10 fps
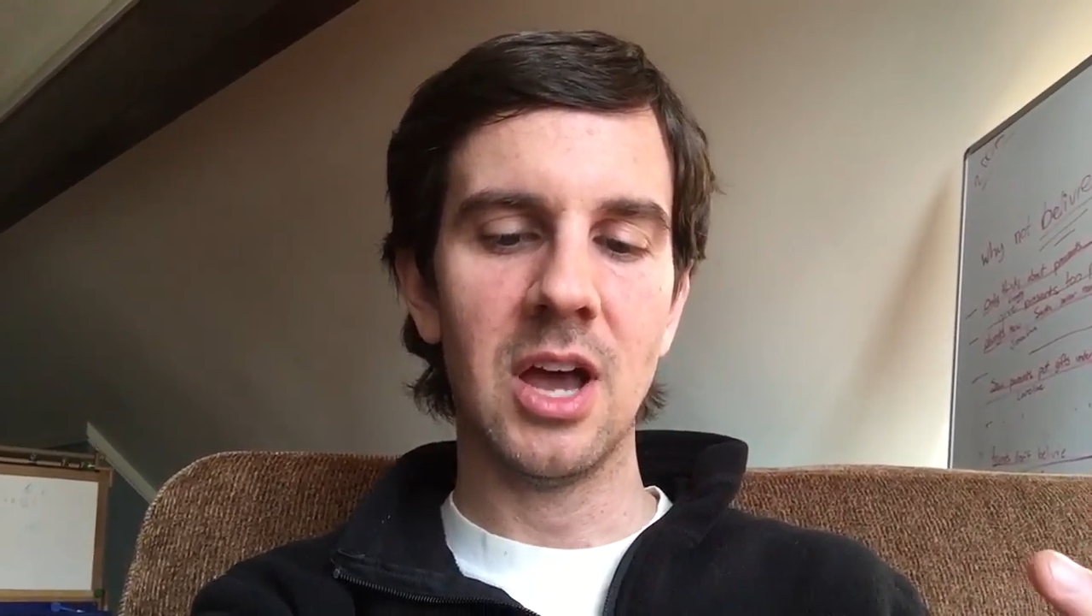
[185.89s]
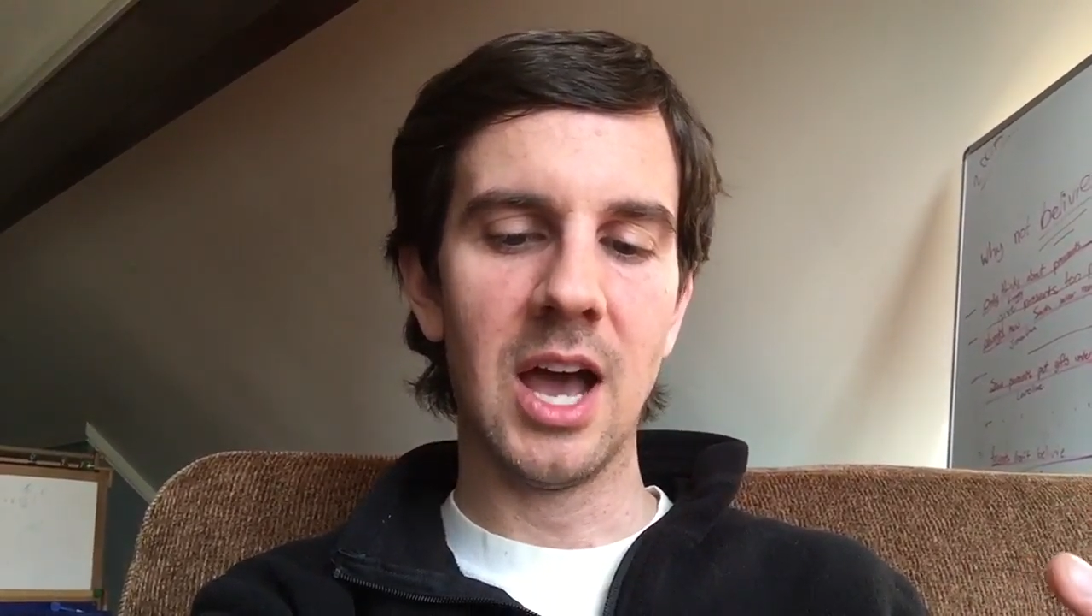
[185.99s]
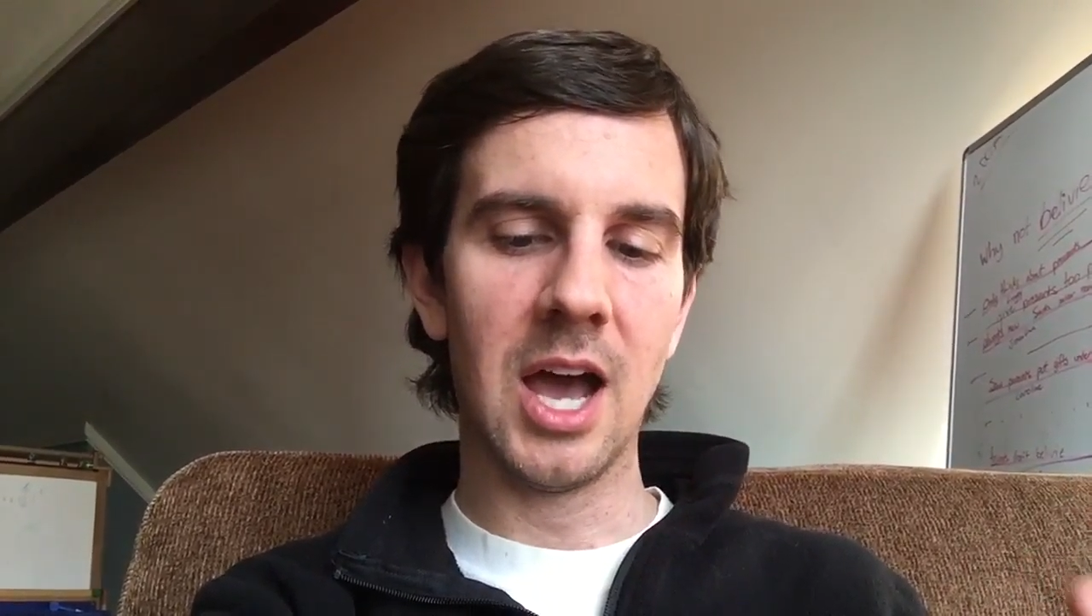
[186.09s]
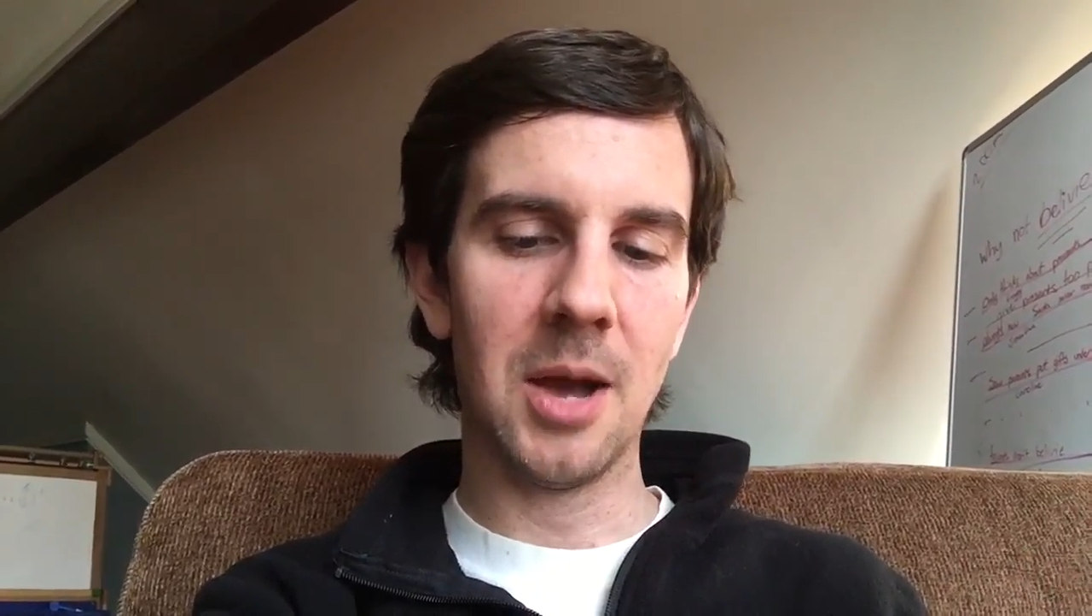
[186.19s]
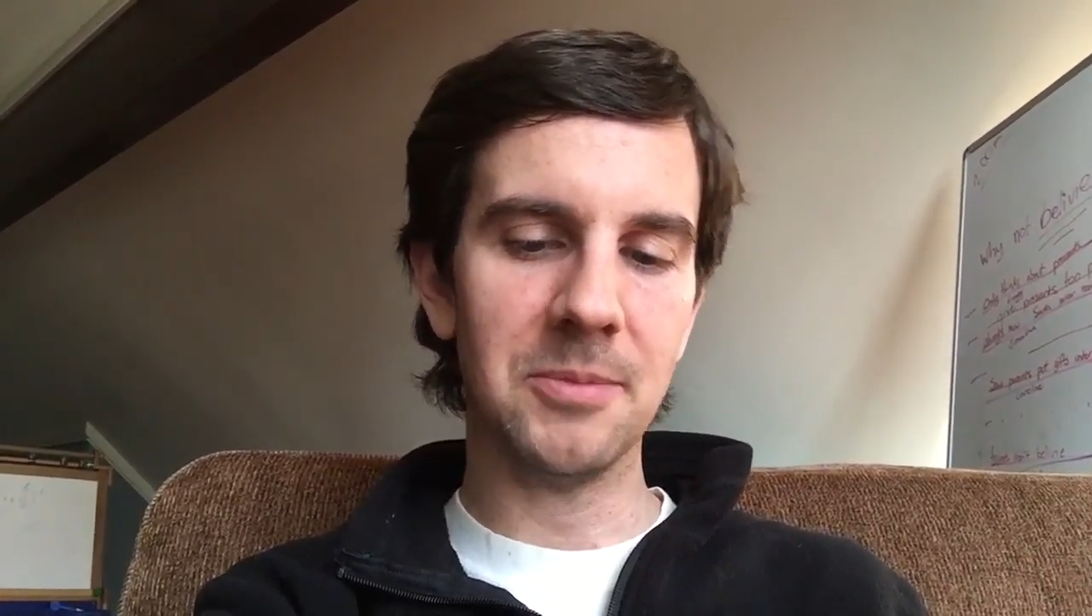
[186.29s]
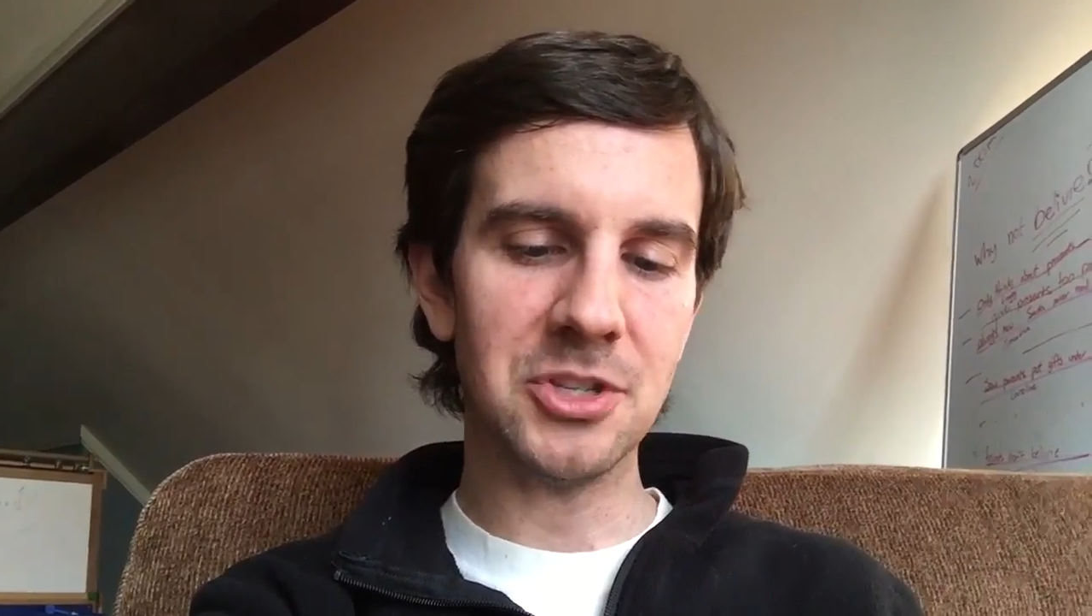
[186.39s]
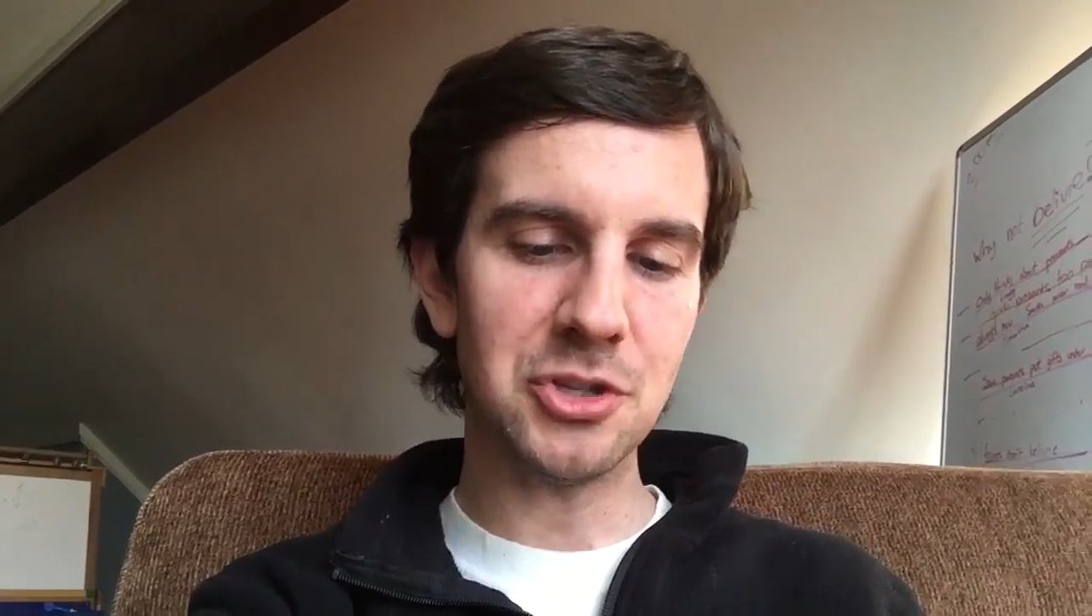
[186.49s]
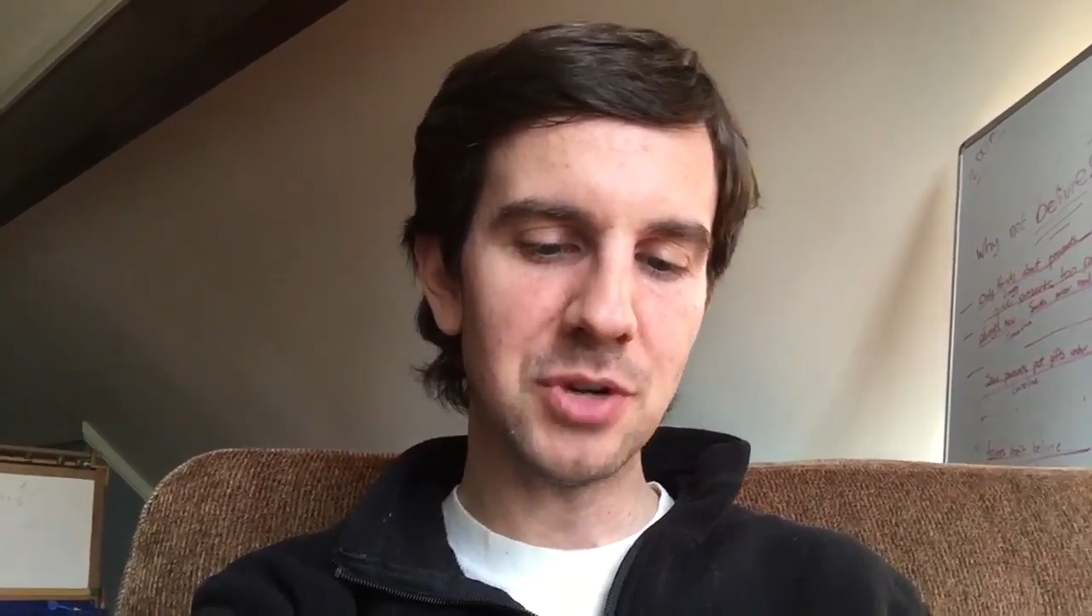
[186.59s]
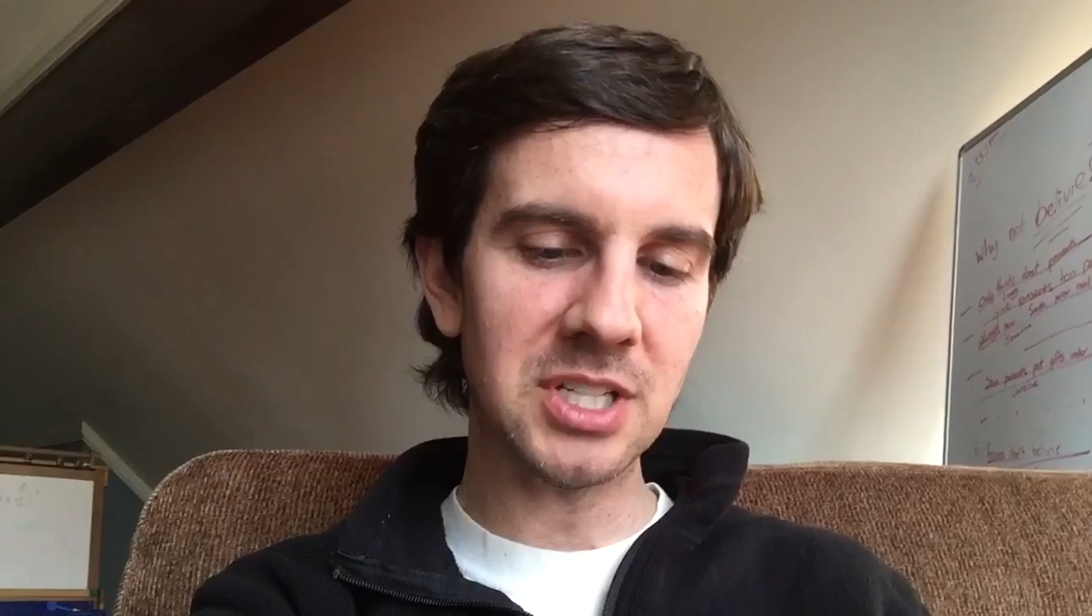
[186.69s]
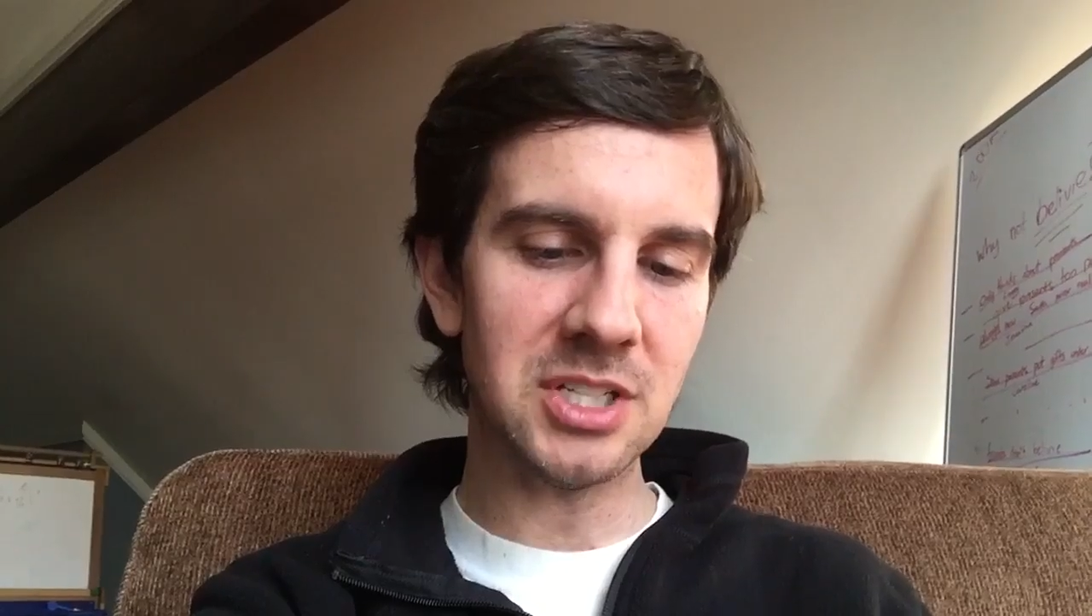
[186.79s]
the
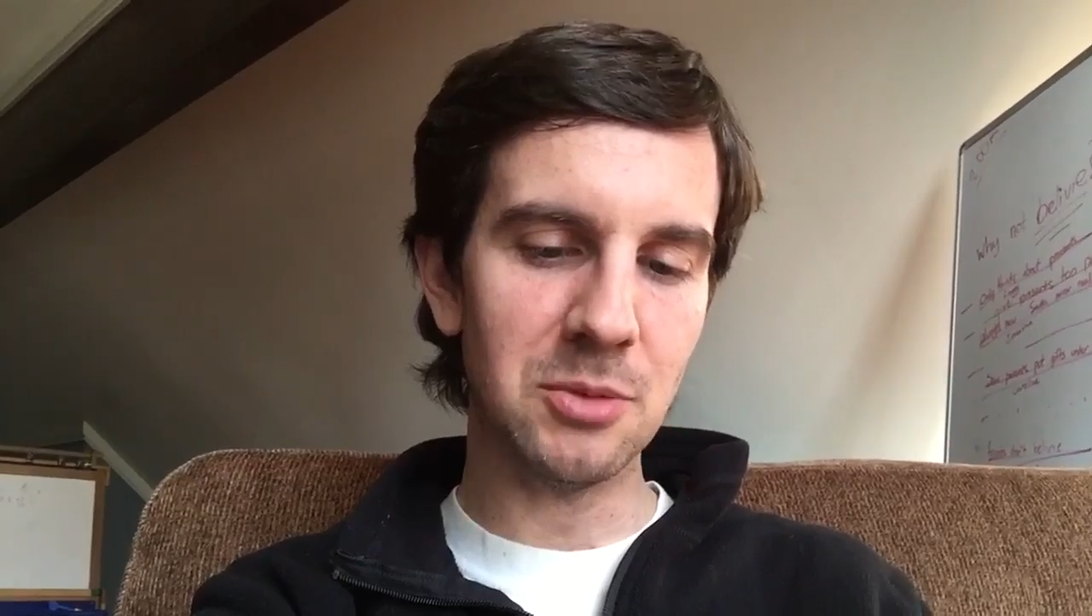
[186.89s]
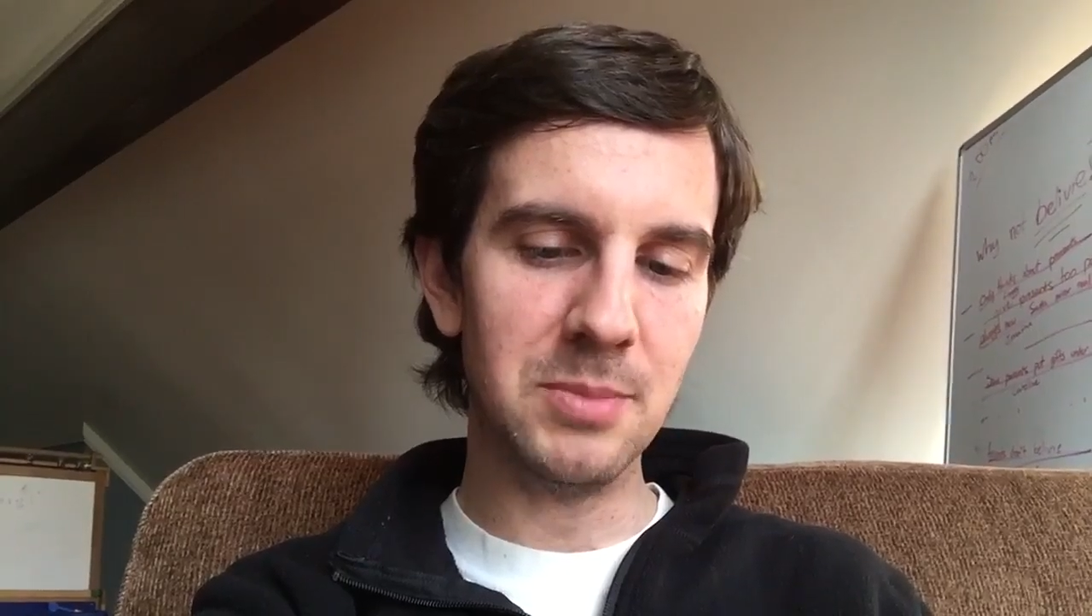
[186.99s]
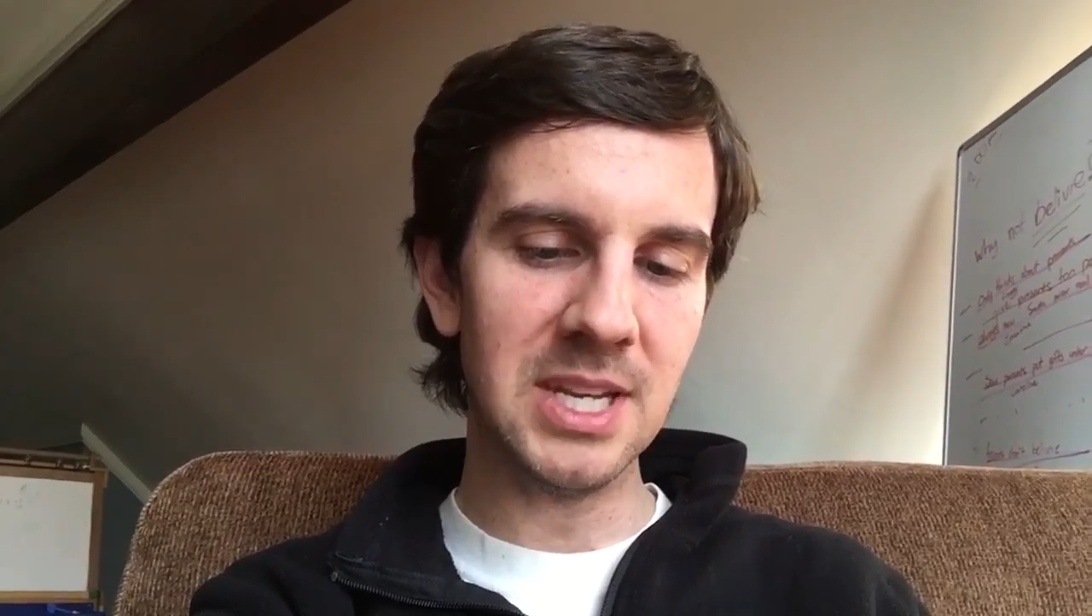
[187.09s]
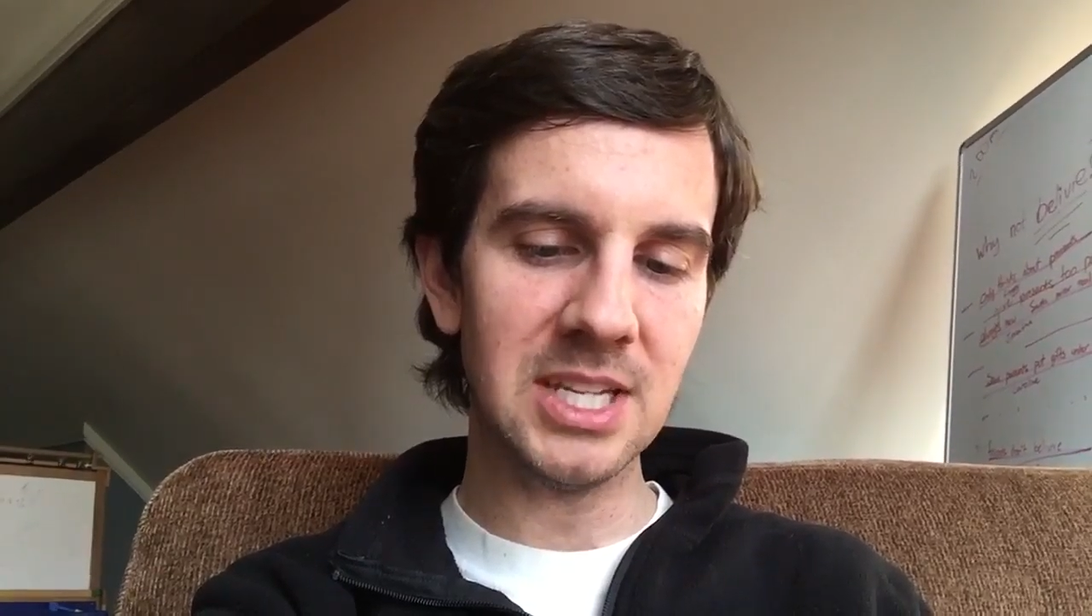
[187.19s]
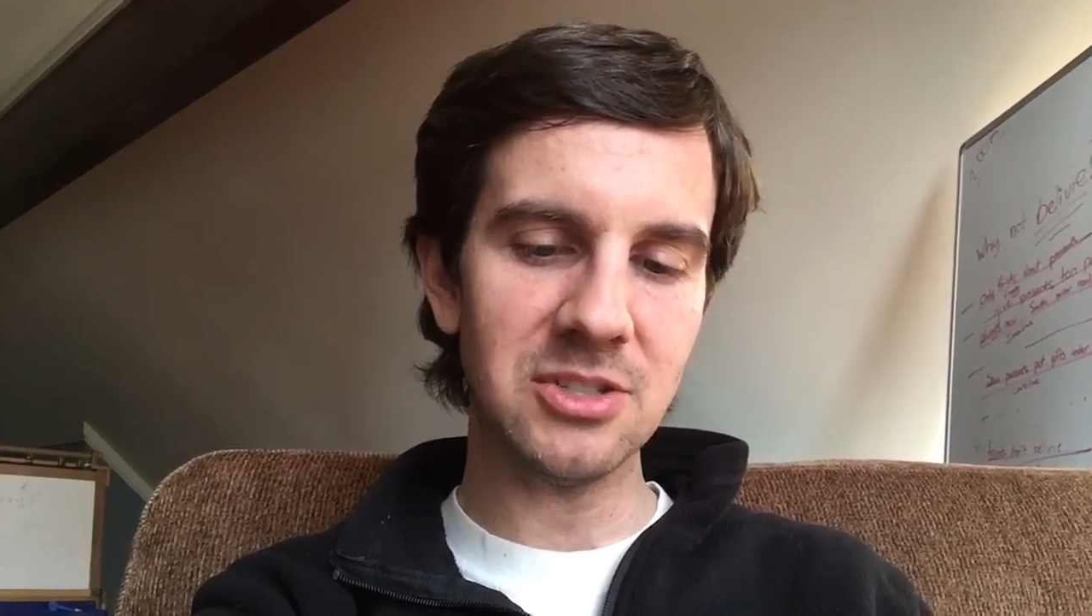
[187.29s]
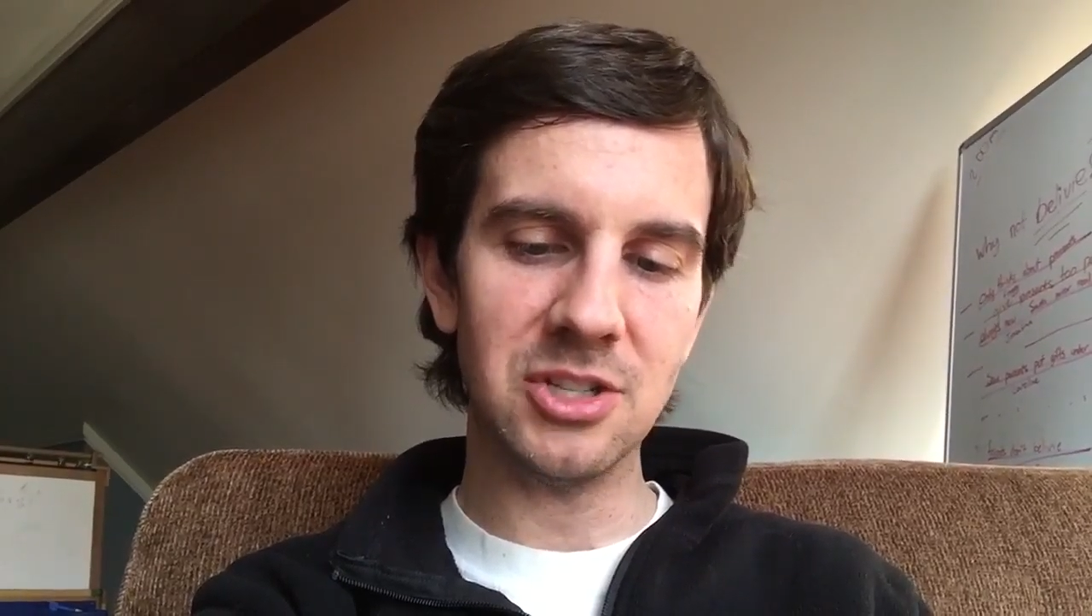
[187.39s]
strictest obedience